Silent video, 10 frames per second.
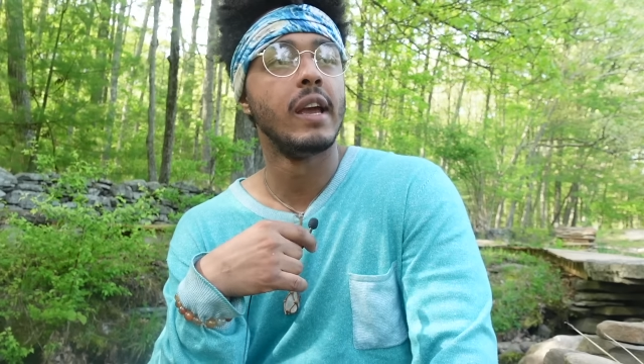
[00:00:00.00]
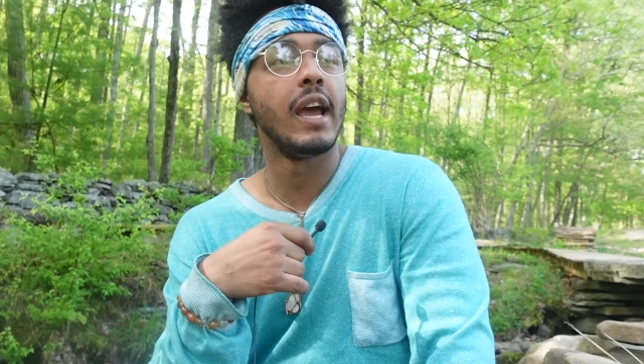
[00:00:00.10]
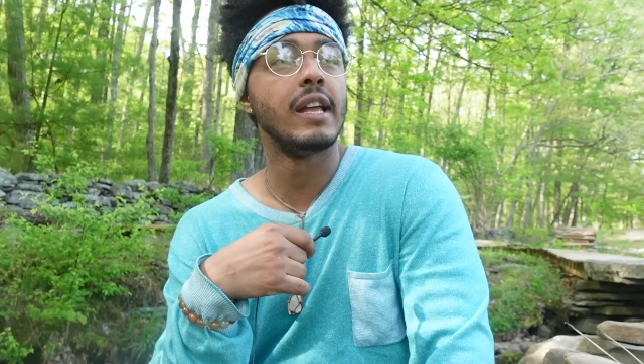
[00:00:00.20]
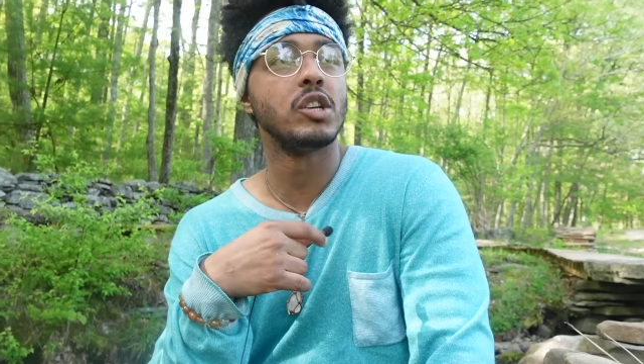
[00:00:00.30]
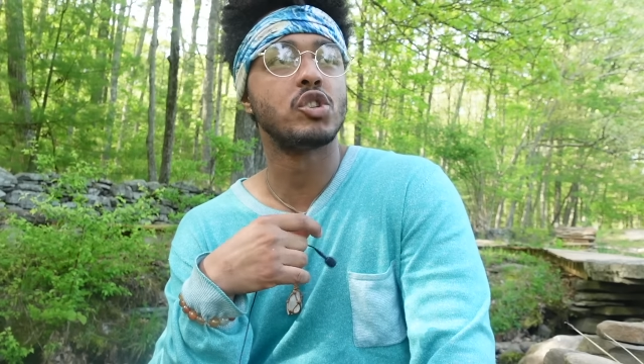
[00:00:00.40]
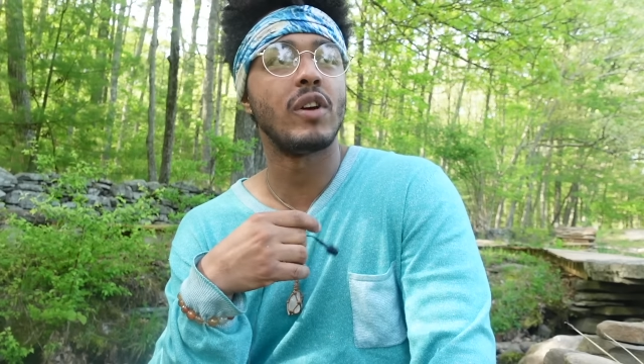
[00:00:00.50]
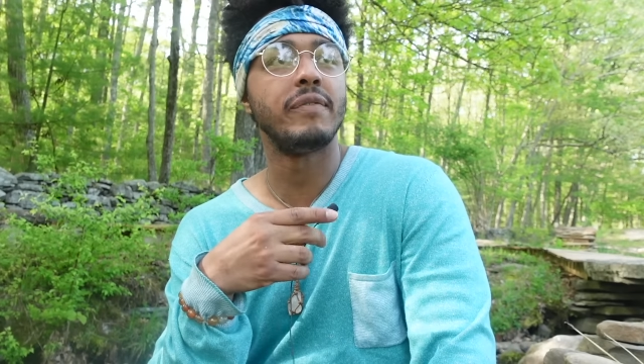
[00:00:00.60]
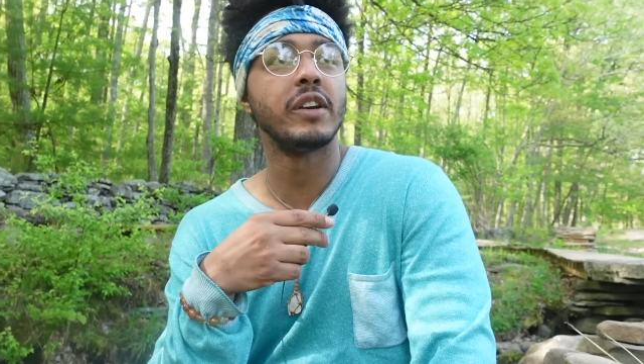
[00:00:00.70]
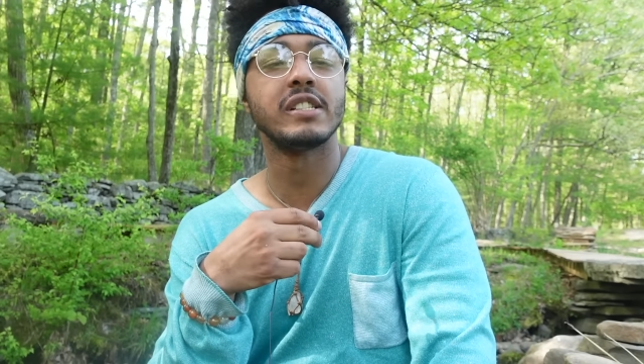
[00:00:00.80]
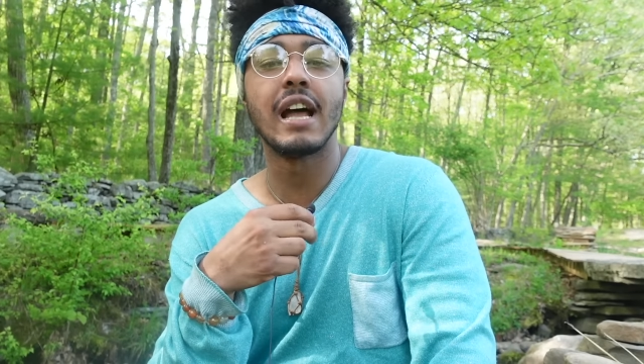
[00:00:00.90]
And the
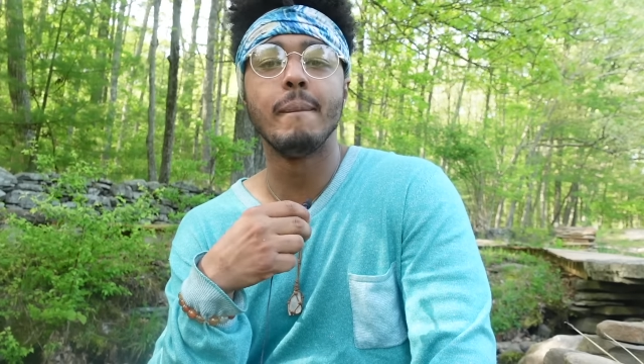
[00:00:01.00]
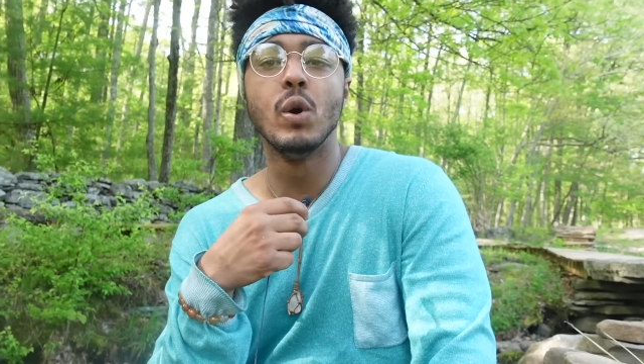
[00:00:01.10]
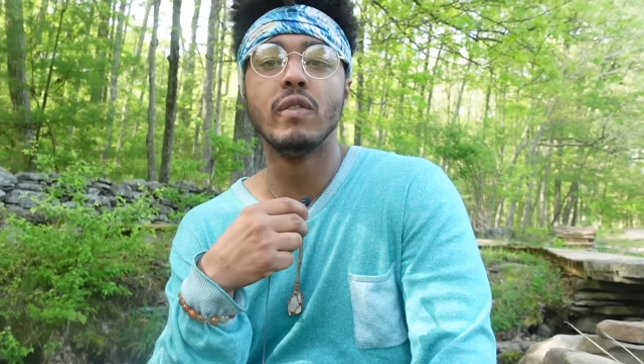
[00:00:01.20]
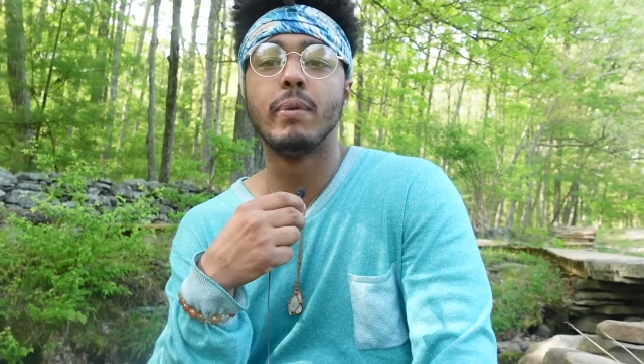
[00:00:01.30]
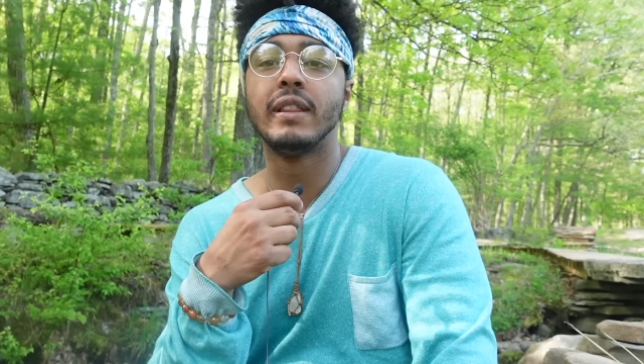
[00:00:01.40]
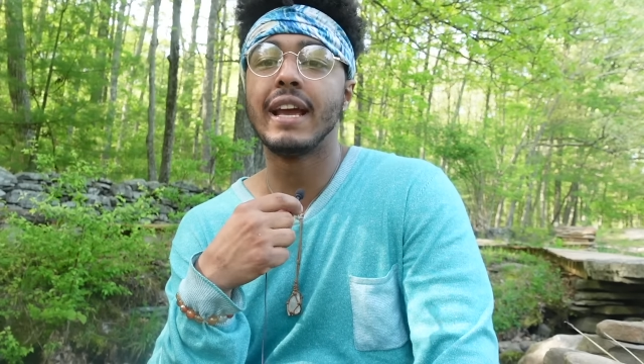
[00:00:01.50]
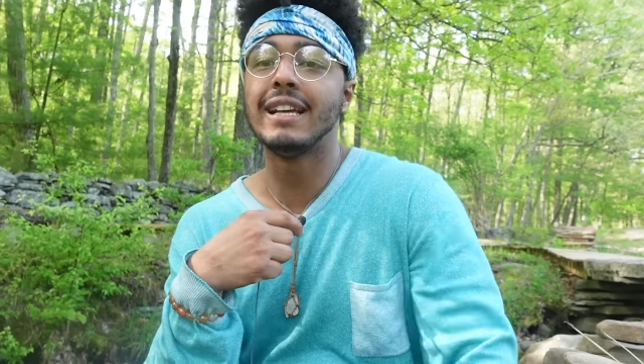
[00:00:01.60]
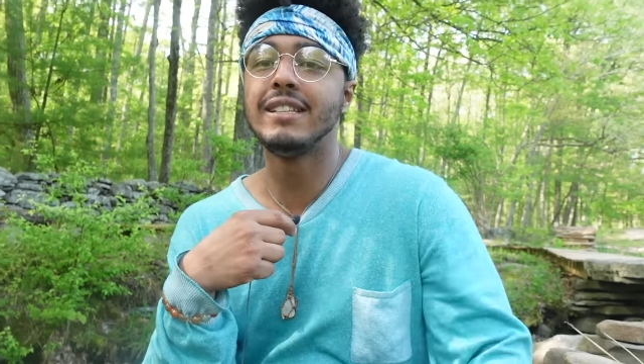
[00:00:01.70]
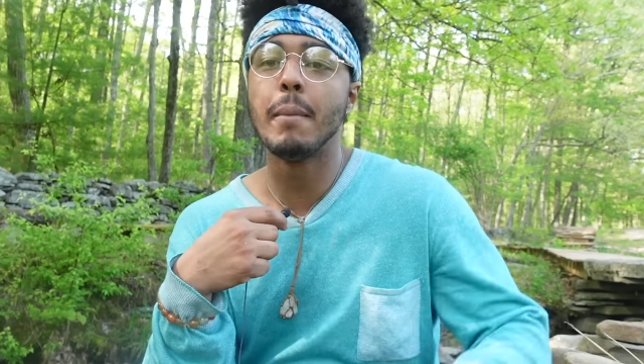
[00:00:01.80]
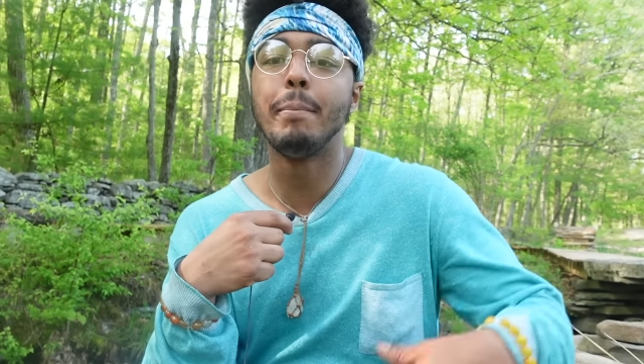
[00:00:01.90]
traffic is not moving, but then
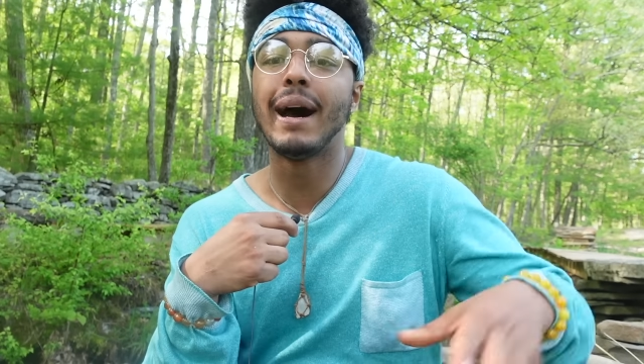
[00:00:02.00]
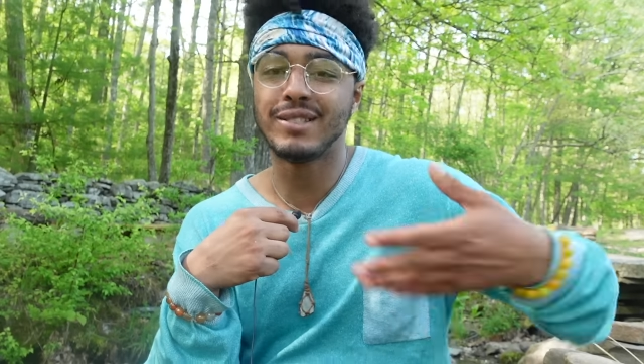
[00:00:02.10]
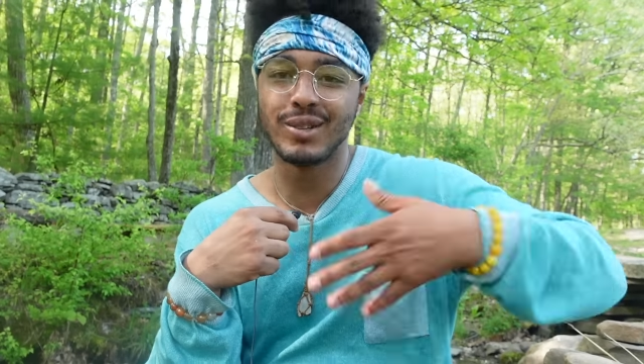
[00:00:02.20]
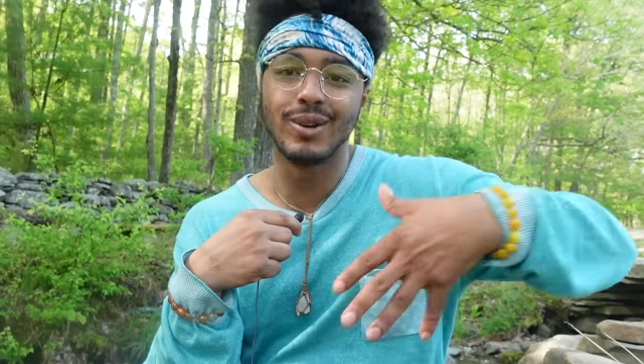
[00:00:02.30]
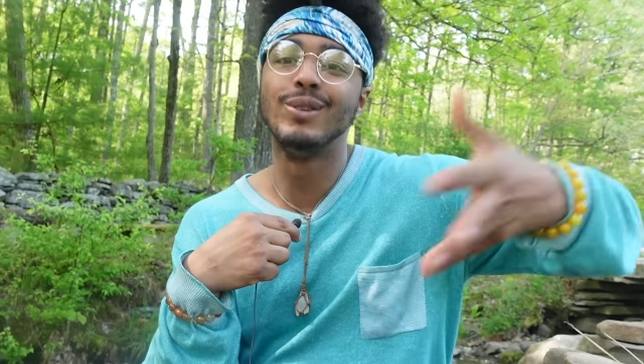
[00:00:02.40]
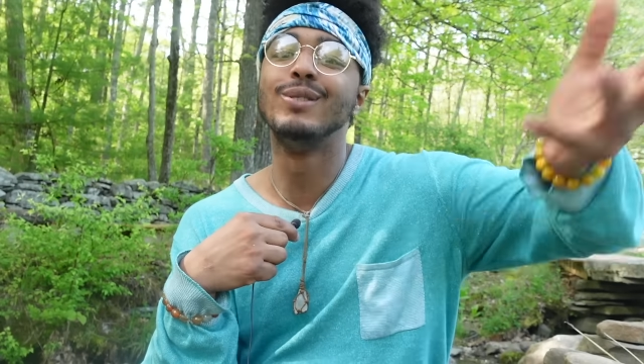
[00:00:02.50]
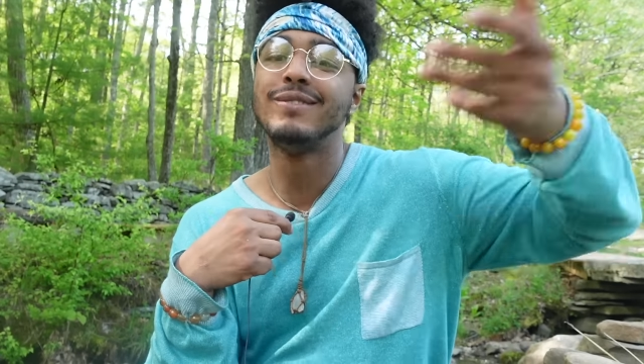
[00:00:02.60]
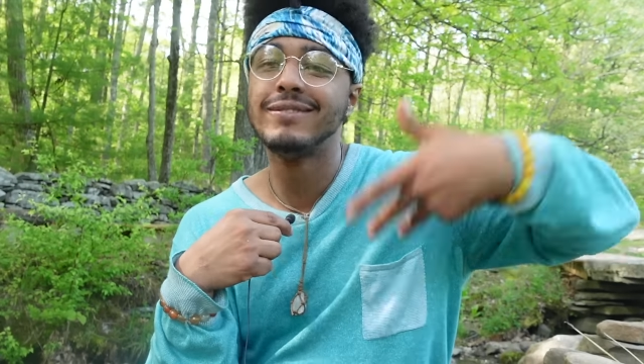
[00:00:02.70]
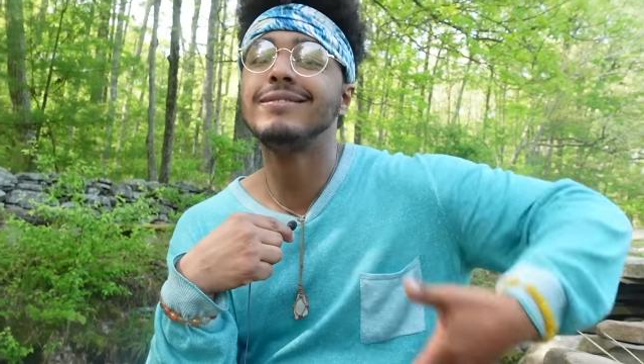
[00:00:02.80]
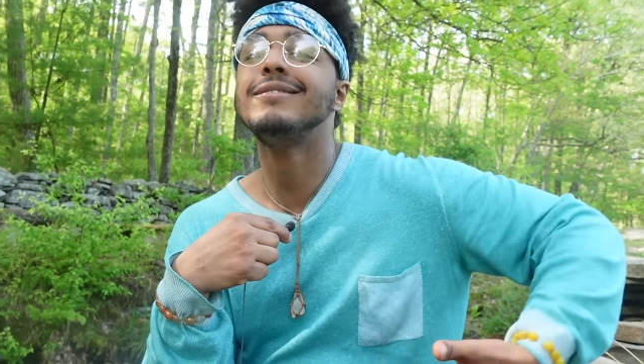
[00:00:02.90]
I see a bicycle
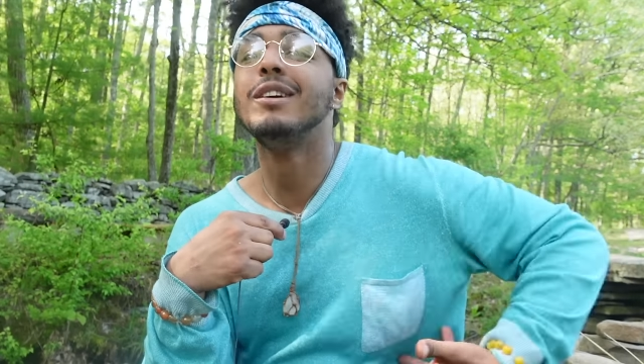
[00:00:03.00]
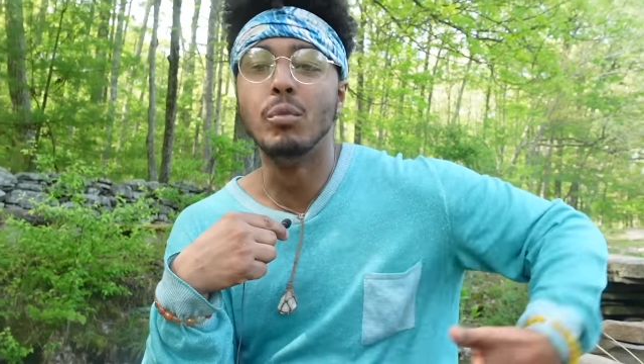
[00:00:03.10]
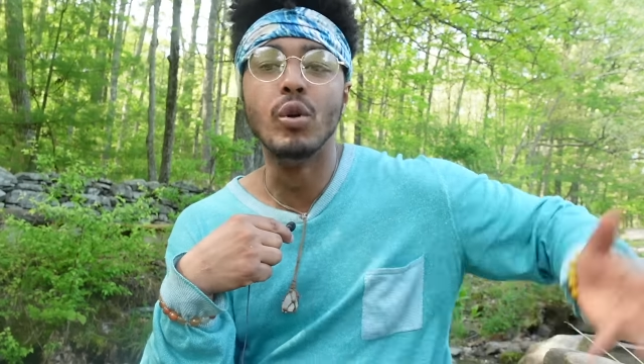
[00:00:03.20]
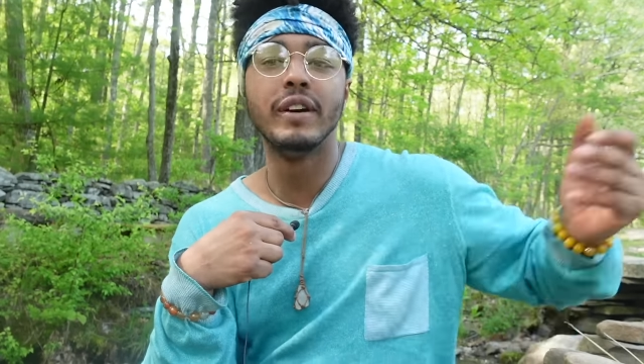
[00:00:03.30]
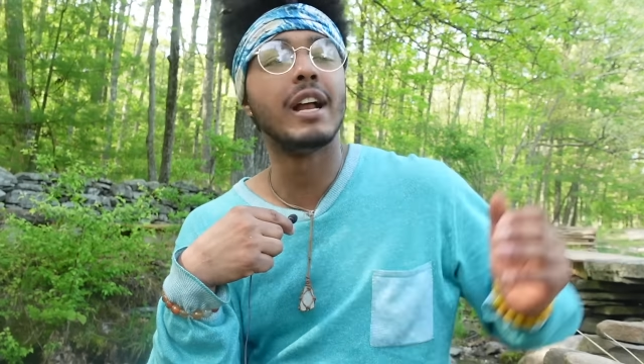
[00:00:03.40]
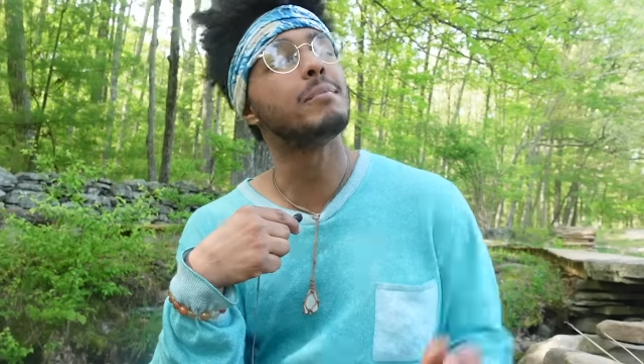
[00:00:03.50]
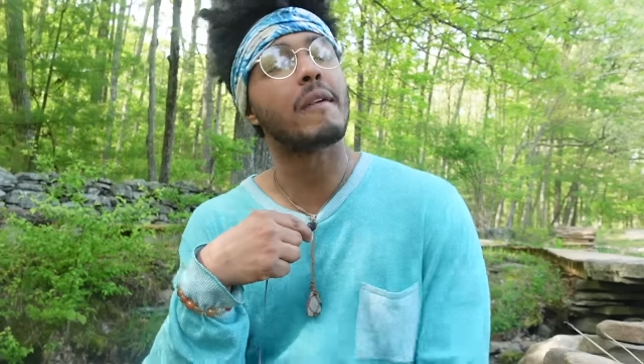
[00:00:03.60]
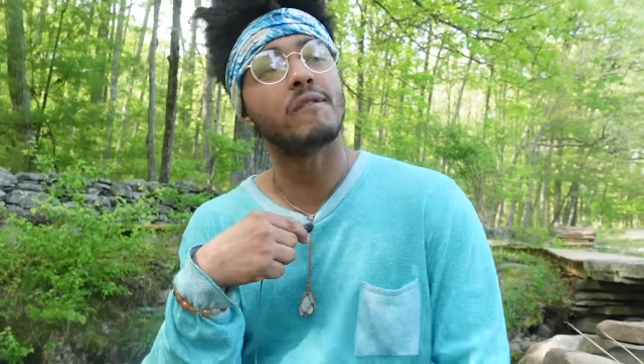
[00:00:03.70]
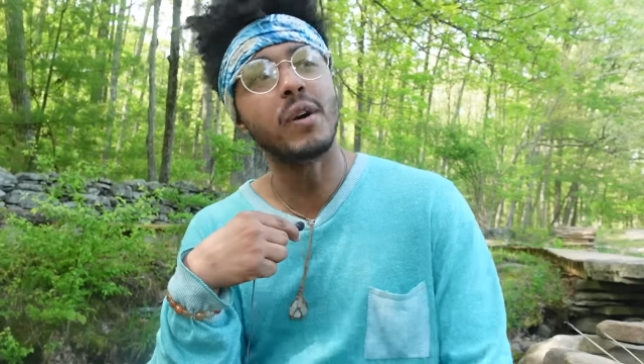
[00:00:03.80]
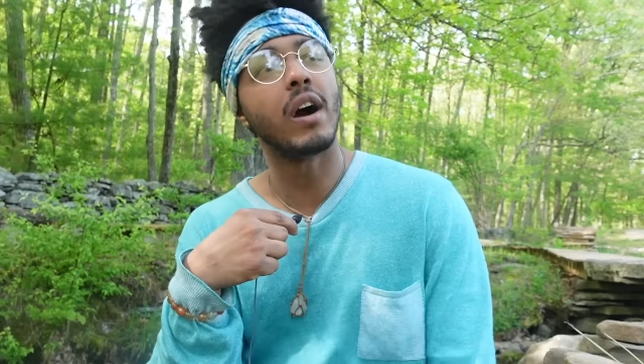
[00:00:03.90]
moving. I'm
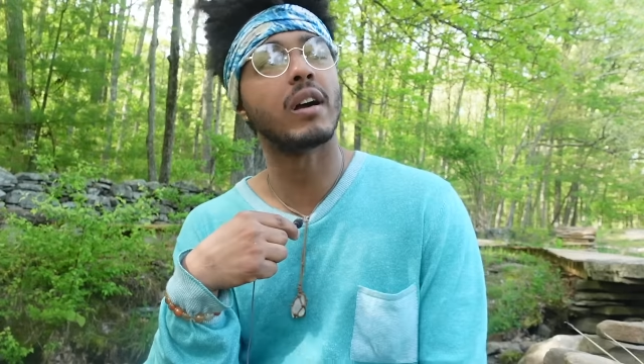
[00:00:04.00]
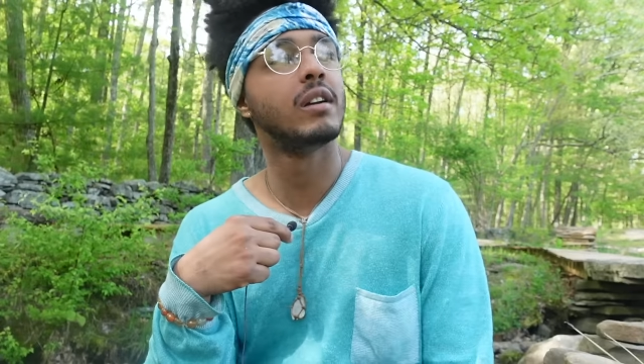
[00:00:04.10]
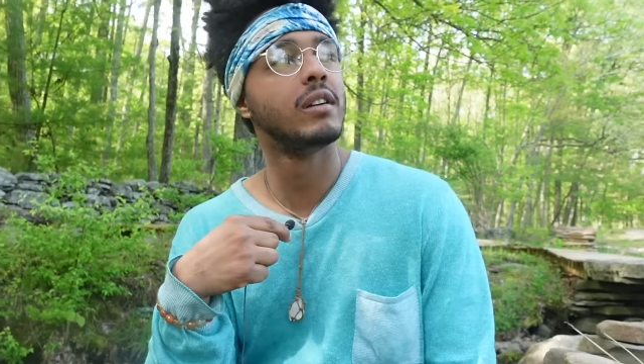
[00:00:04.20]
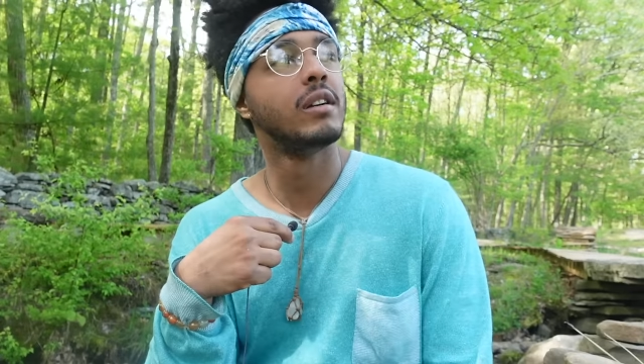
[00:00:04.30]
like, fuck.